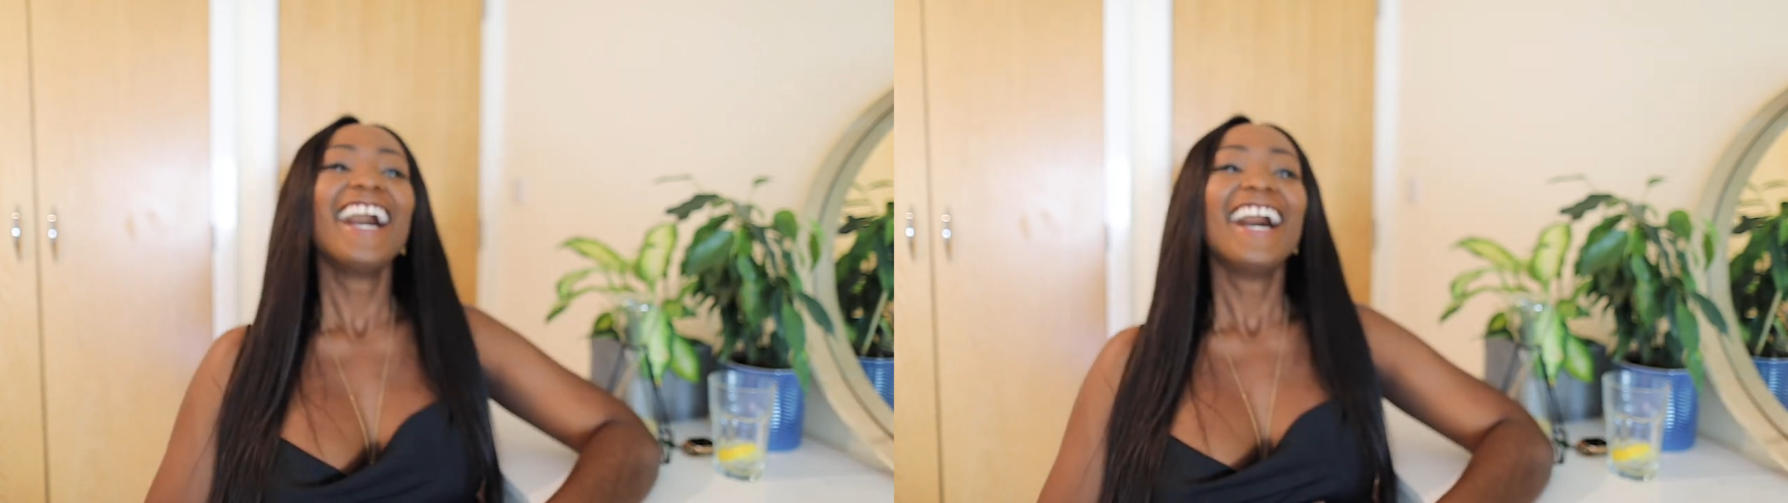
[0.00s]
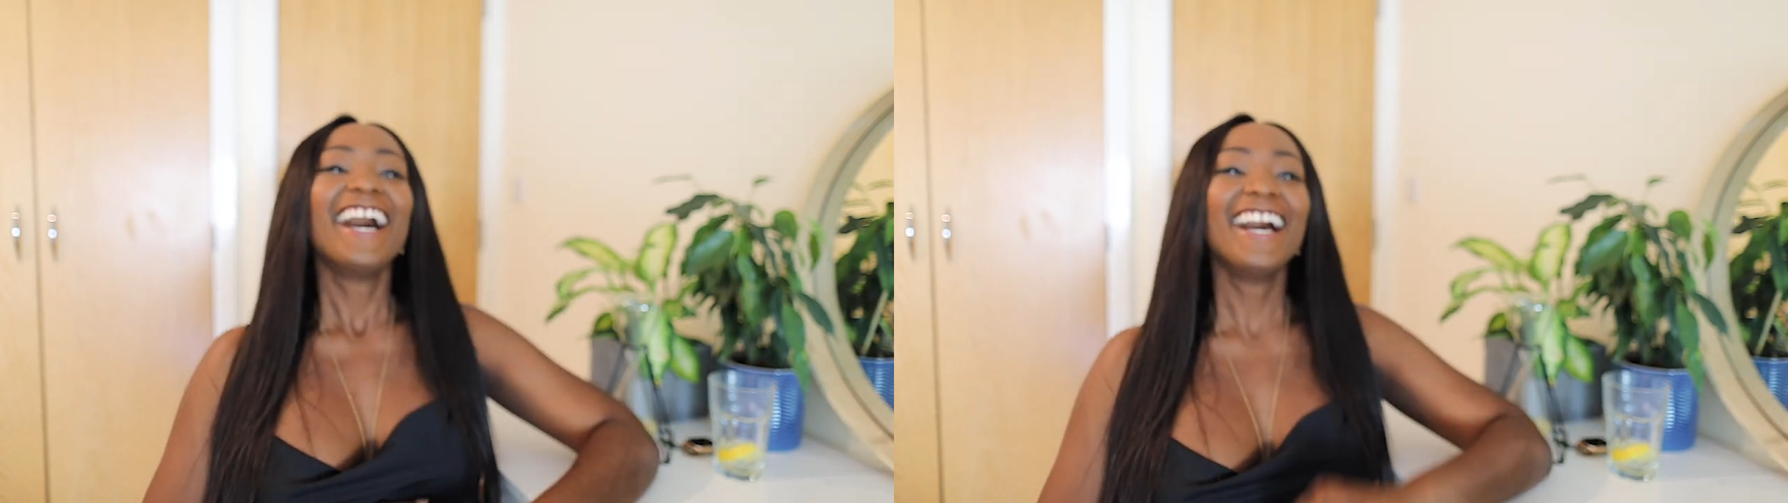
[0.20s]

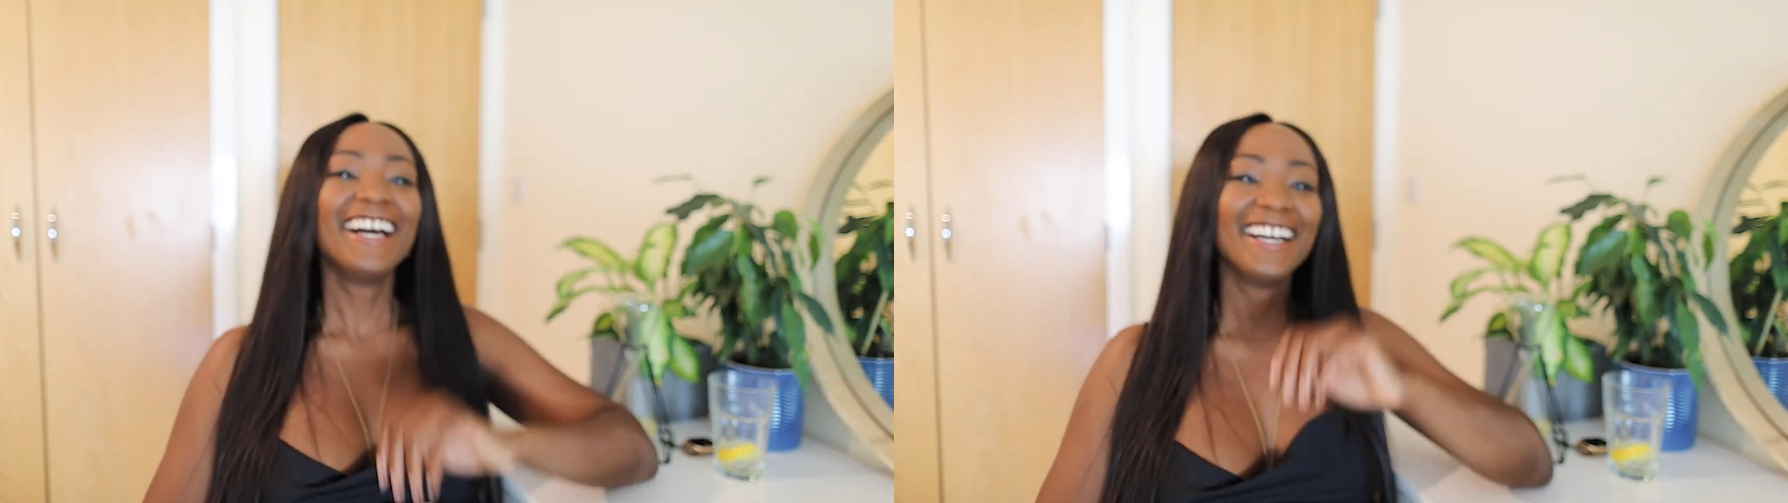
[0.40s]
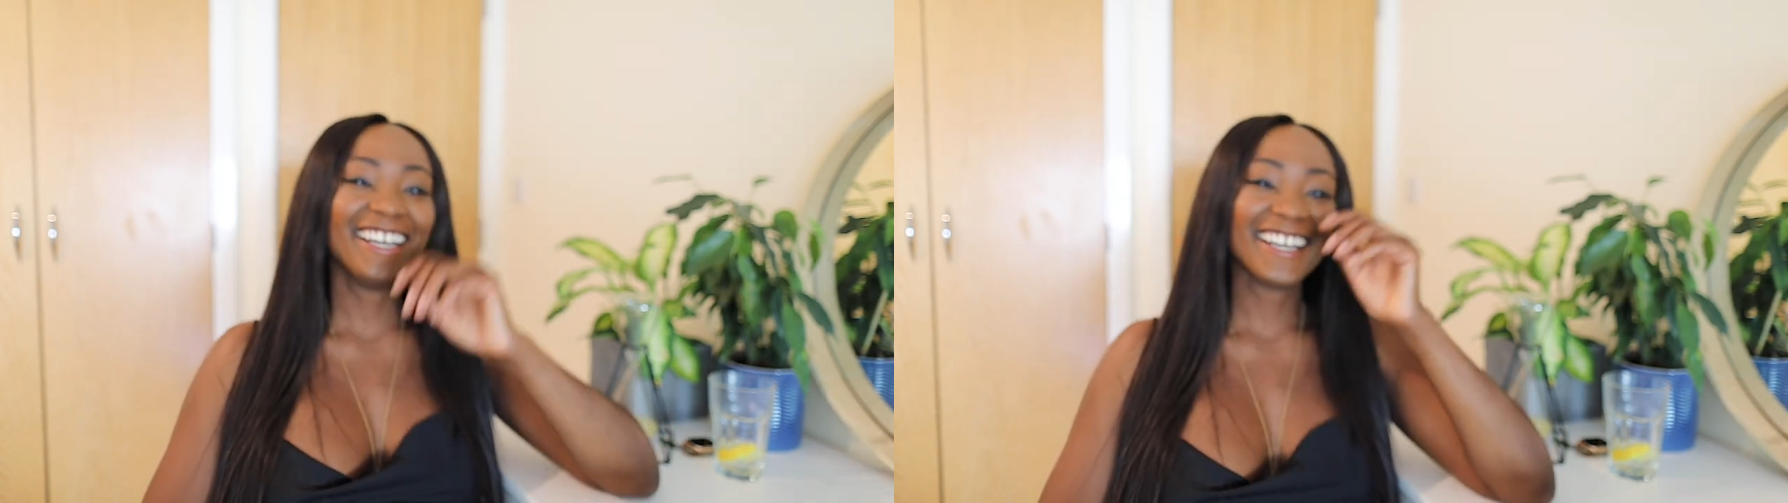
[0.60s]

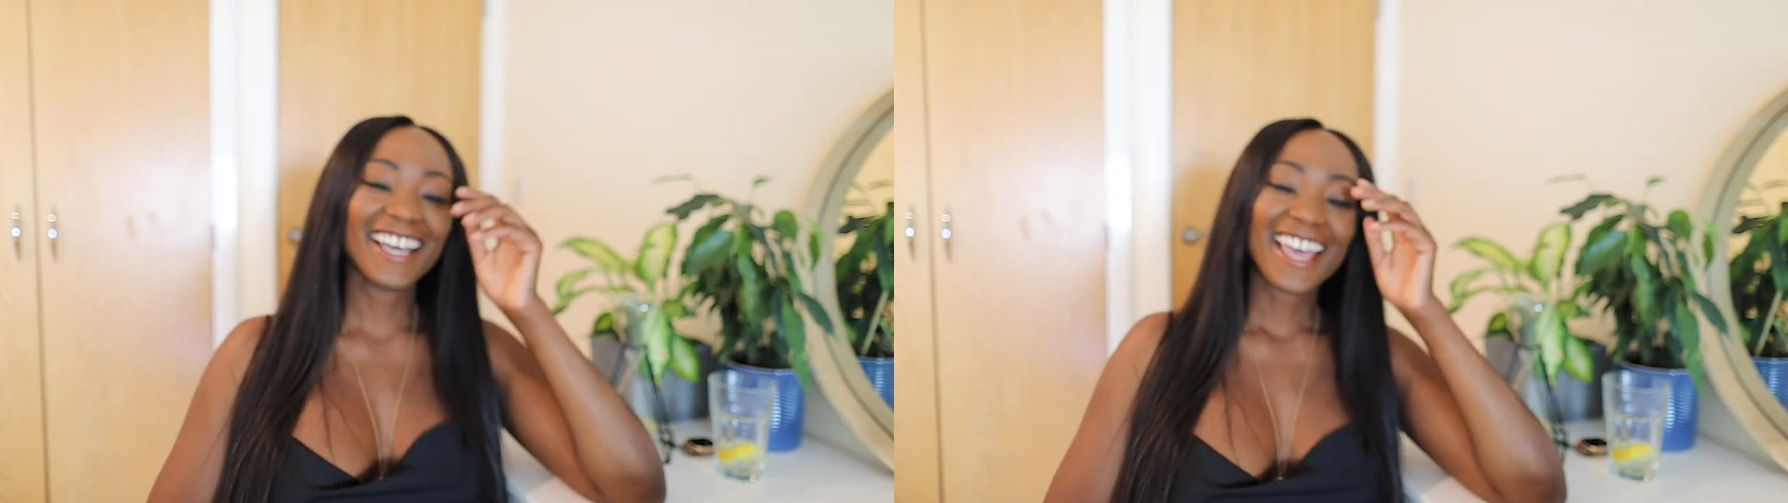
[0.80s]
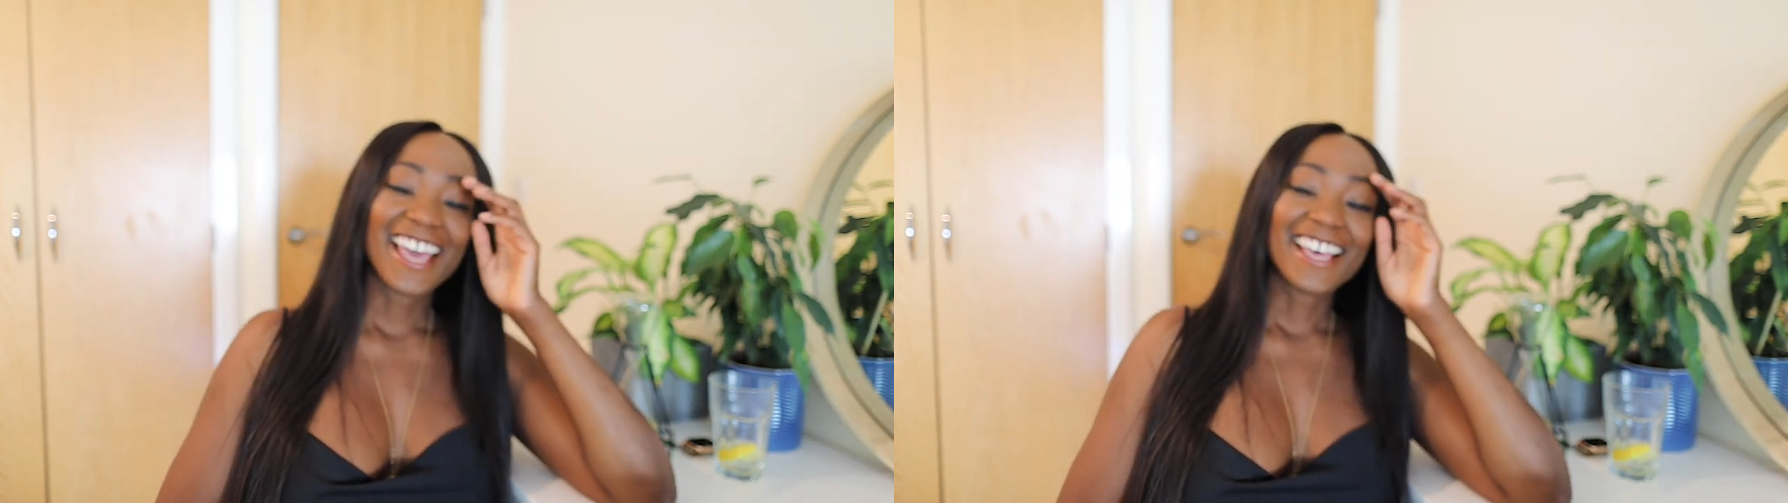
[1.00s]
God.
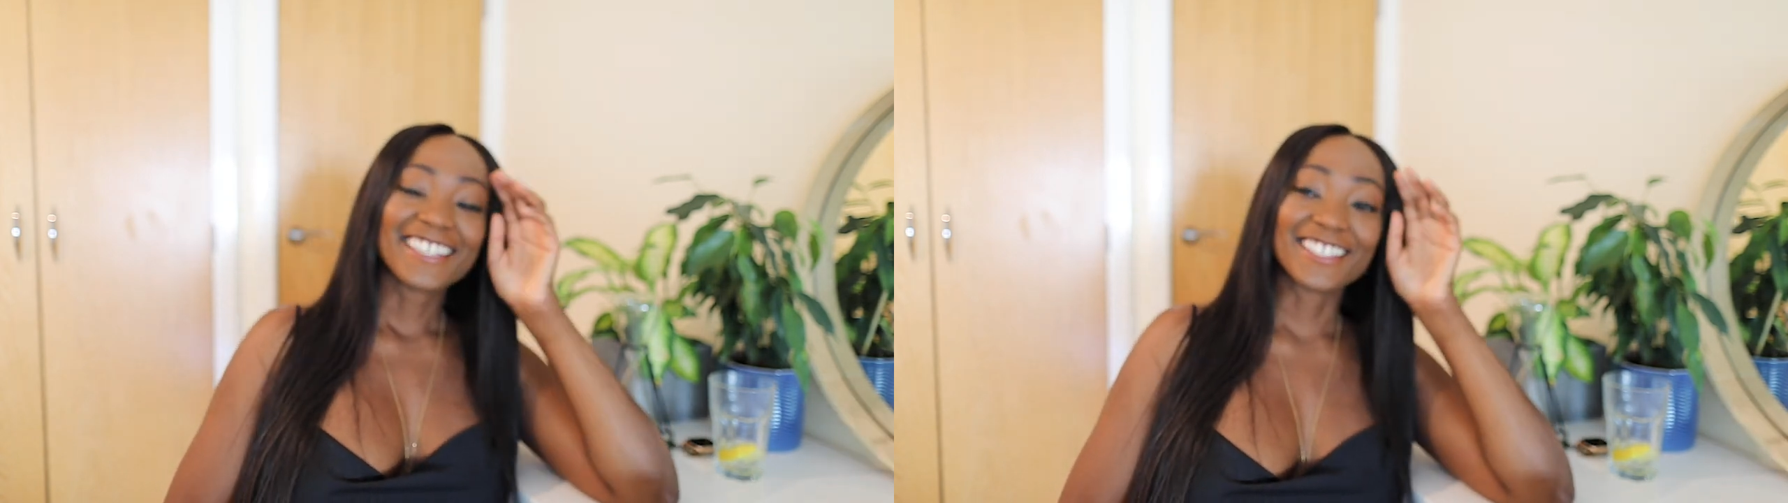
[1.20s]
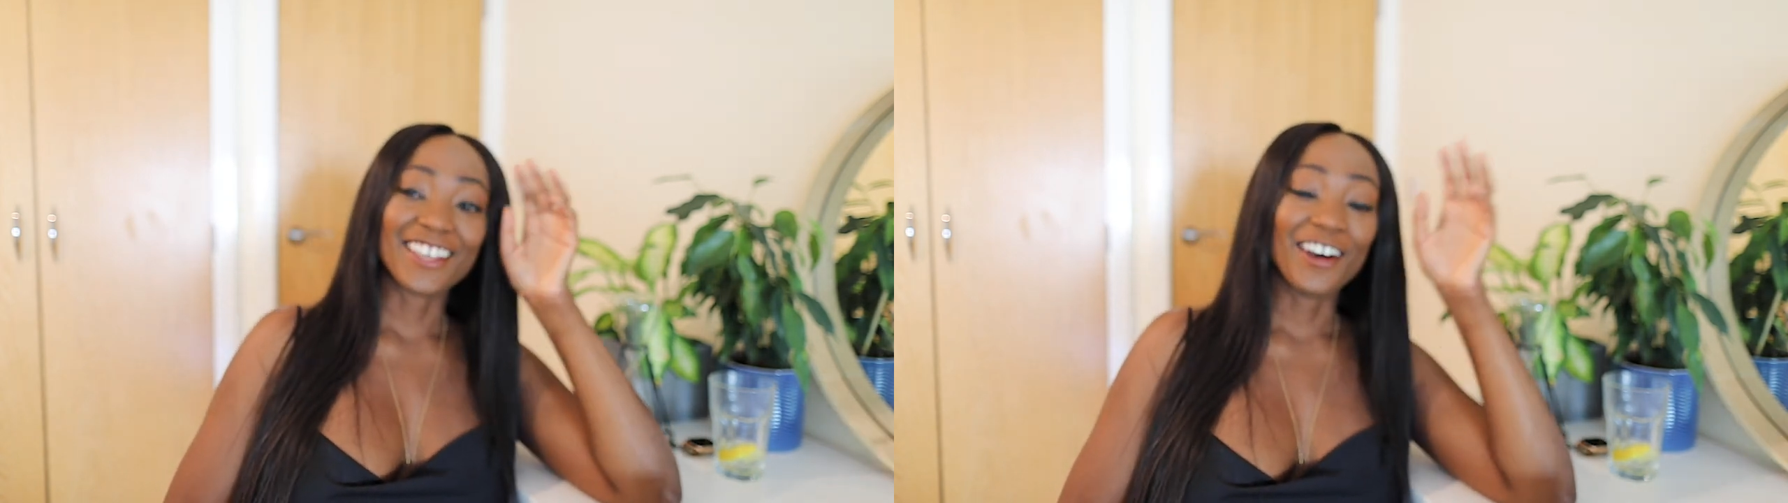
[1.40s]

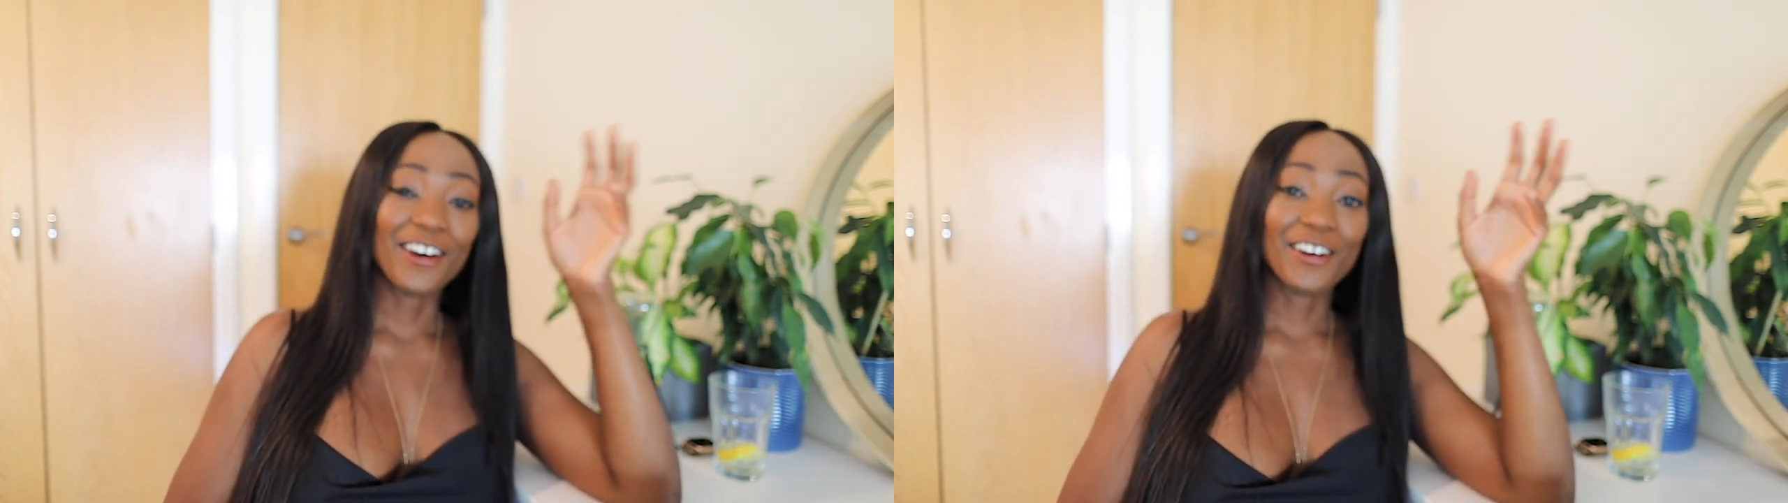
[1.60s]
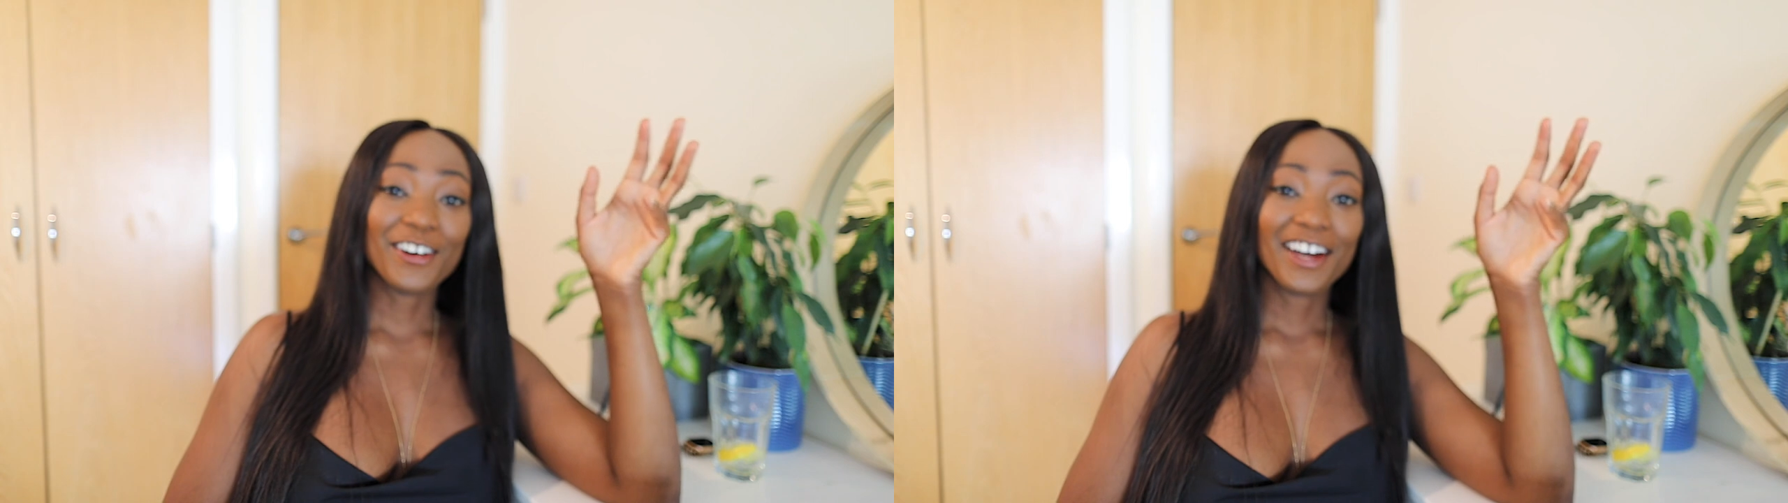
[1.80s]

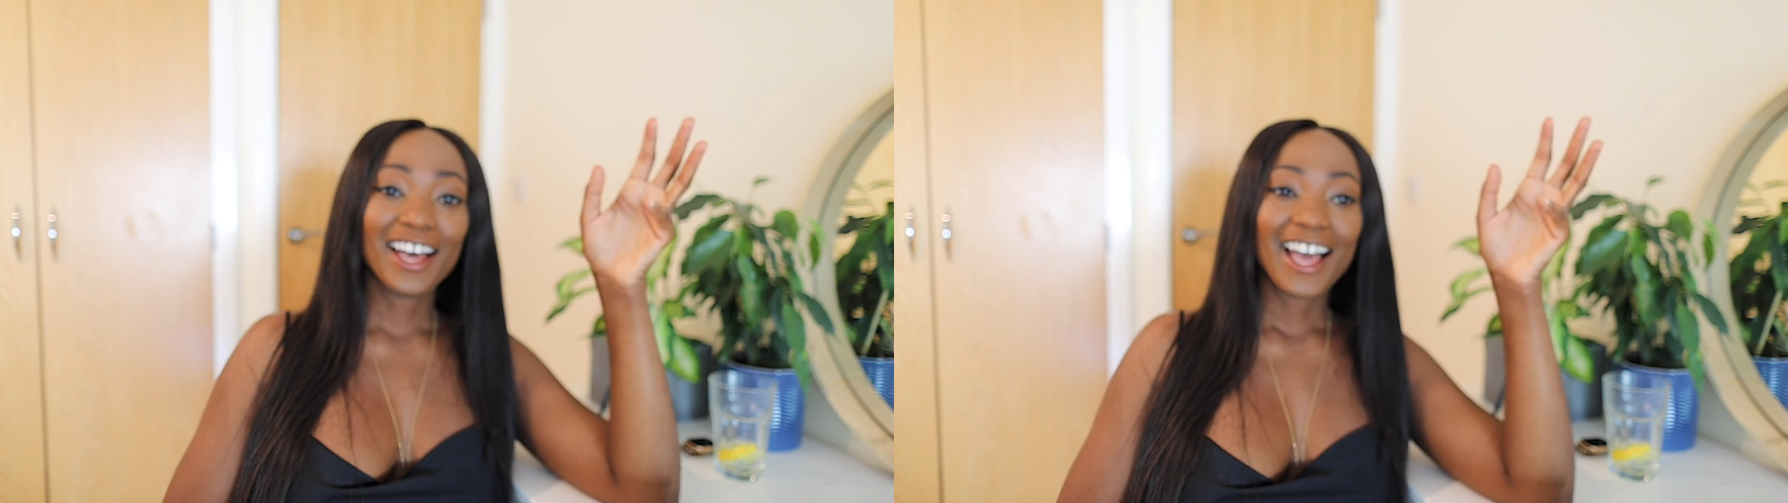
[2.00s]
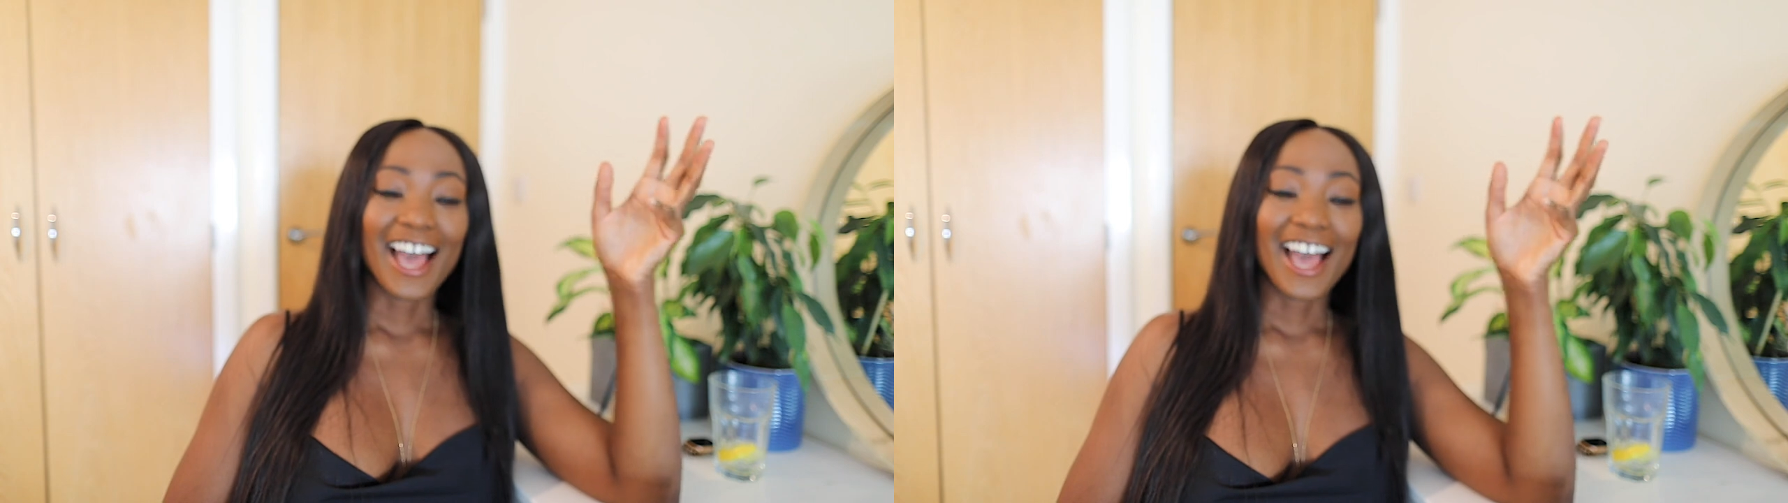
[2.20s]
So